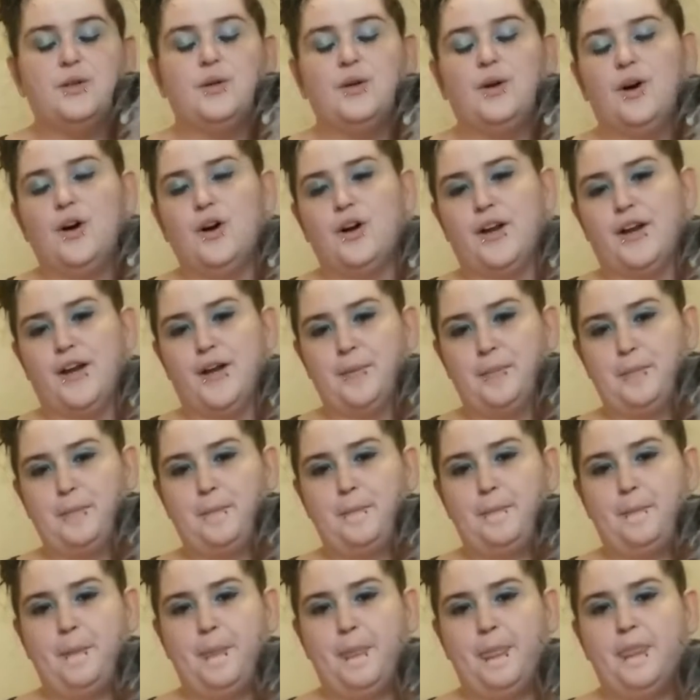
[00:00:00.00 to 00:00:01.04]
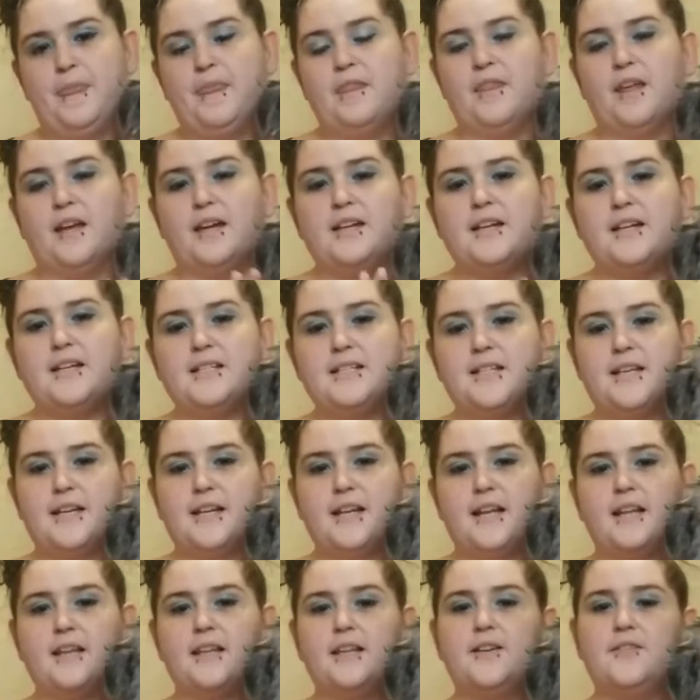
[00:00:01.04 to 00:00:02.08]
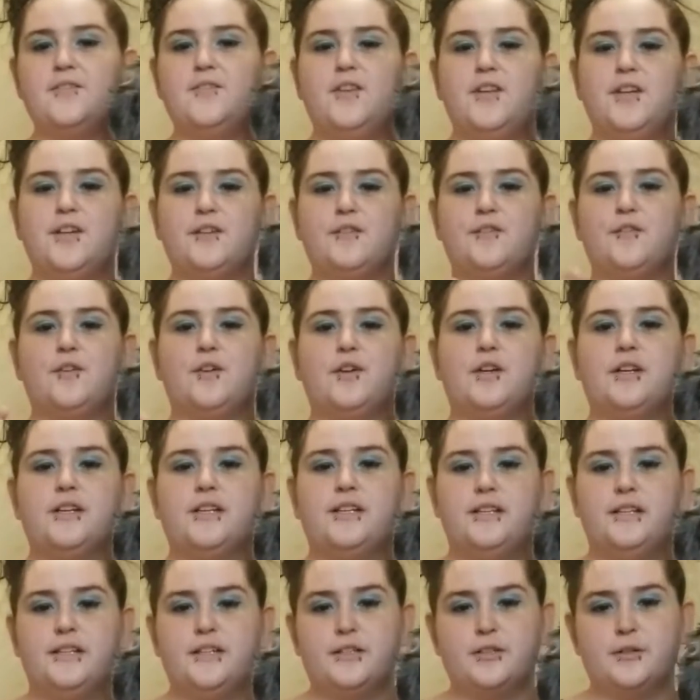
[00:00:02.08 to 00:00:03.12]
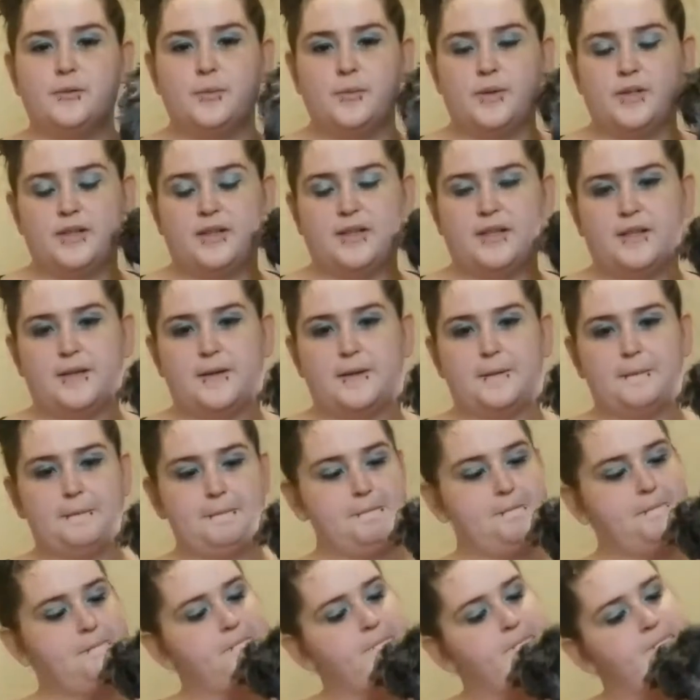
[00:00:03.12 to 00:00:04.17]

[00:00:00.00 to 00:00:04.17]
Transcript: okay, like I said, I lived there for a year with them,